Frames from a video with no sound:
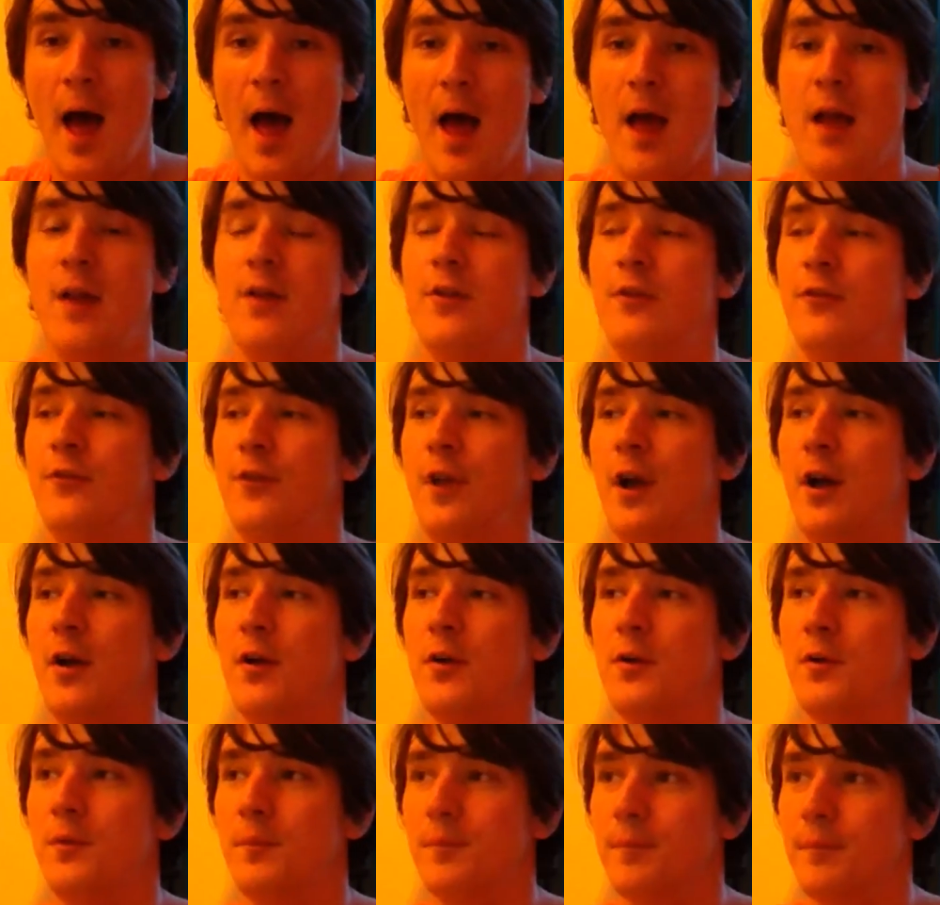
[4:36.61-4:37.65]
And
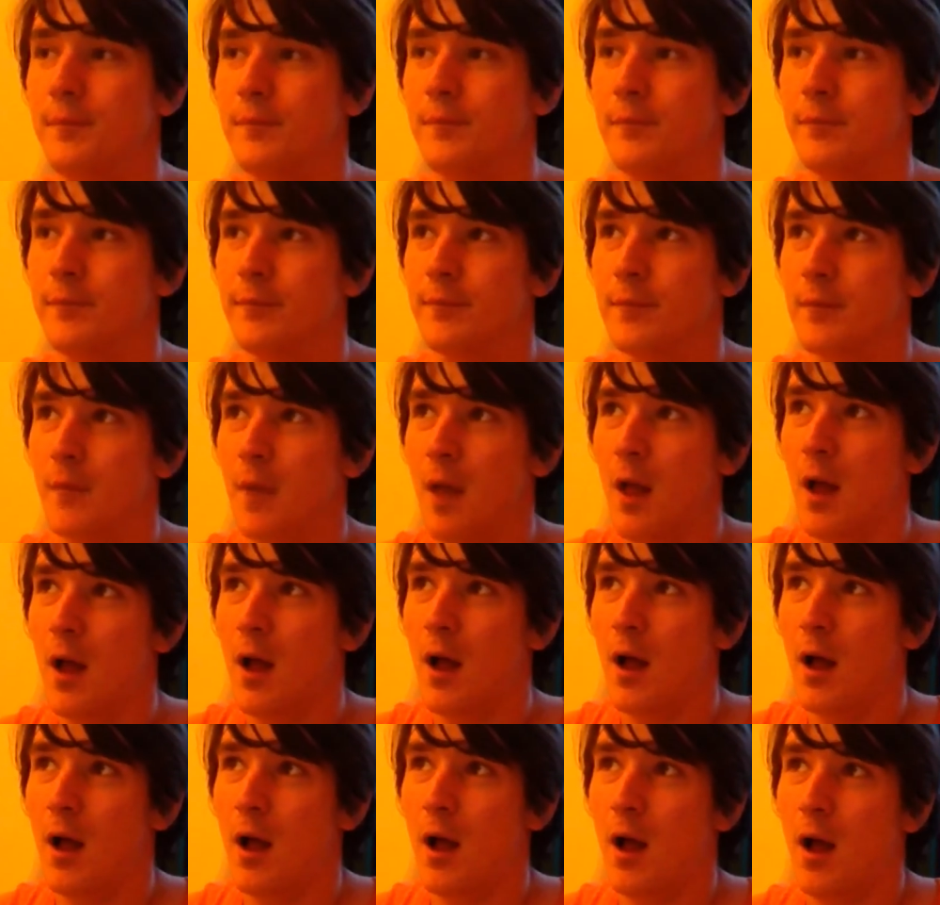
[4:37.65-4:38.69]
so
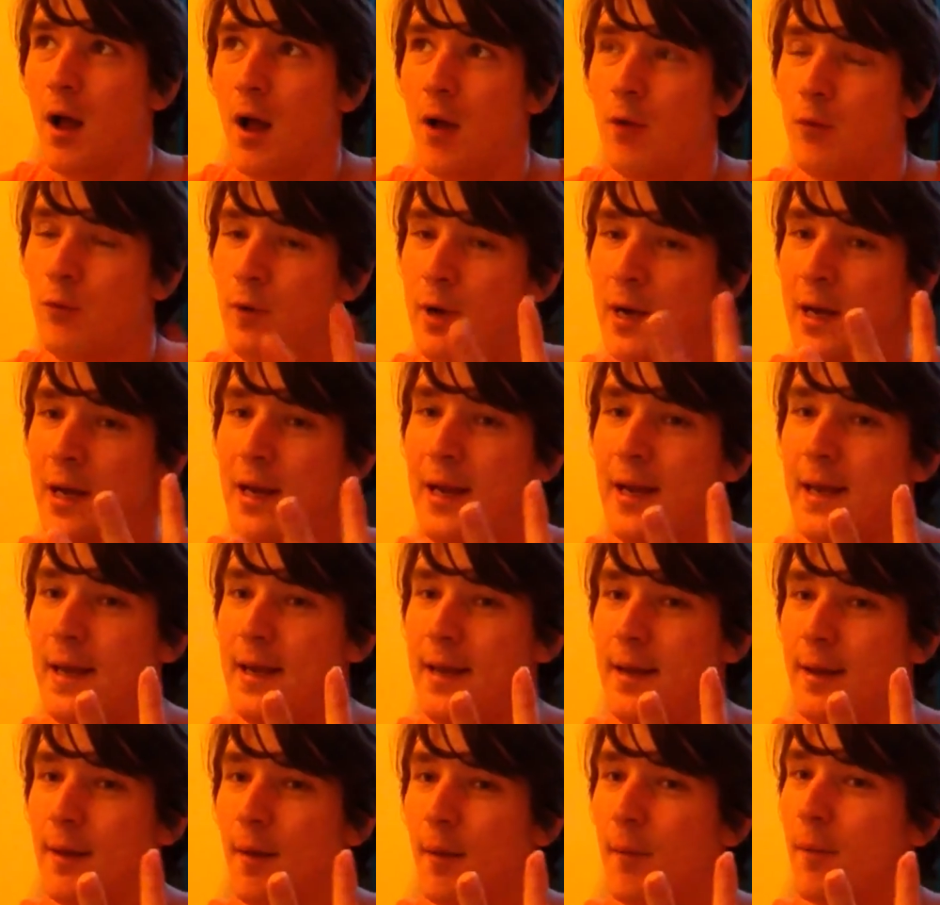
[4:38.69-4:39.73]

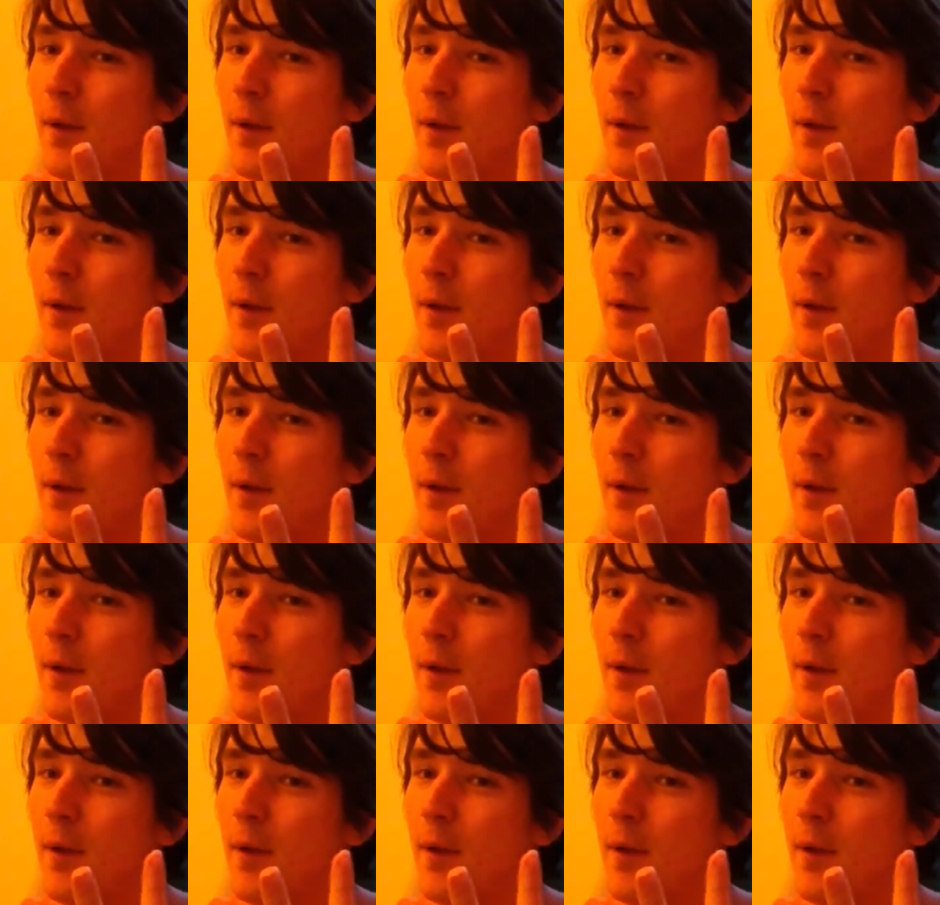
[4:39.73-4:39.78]
really